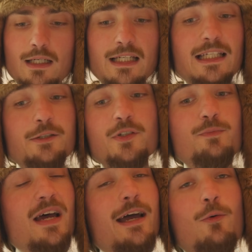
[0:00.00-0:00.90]
And this was
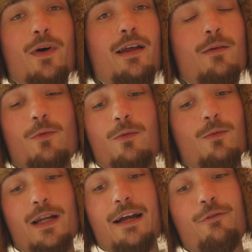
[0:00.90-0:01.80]
back
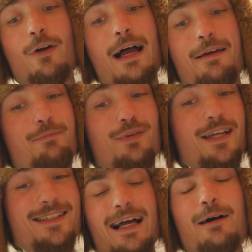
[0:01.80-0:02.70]
whenever I had
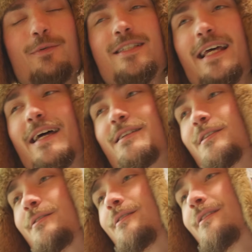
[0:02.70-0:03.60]
blazed. I was that
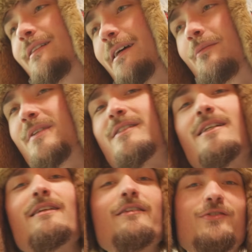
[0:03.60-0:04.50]
dude that would be
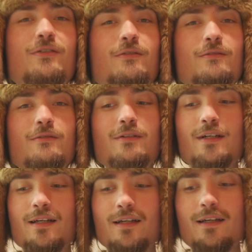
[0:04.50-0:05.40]
sitting in the circle
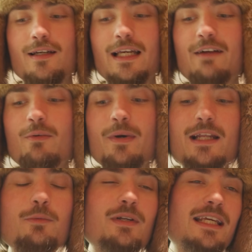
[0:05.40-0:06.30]
and
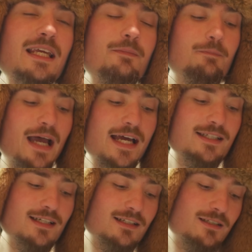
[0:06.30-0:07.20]
everybody would keep
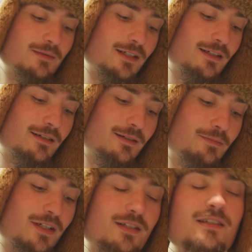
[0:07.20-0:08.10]
passing it to me
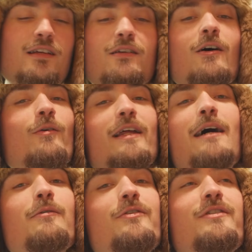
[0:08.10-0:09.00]
because they know that
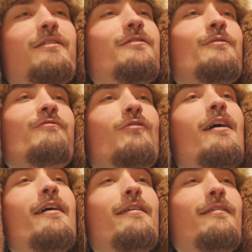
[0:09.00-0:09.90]
I would just get too
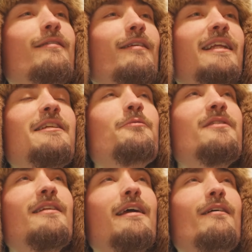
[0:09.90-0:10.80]
fried. Like this
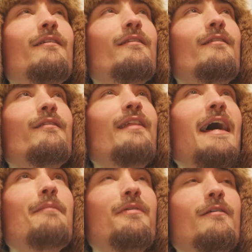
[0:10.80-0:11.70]
was like
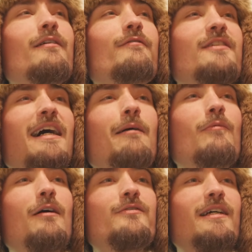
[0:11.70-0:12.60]
that period of time
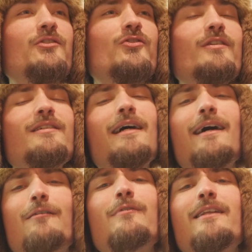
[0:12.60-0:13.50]
where I was like just
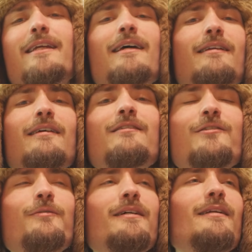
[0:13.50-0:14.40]
kind of really getting
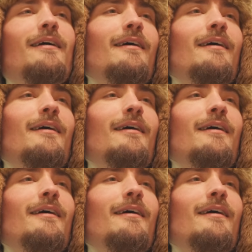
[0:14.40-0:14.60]
into it.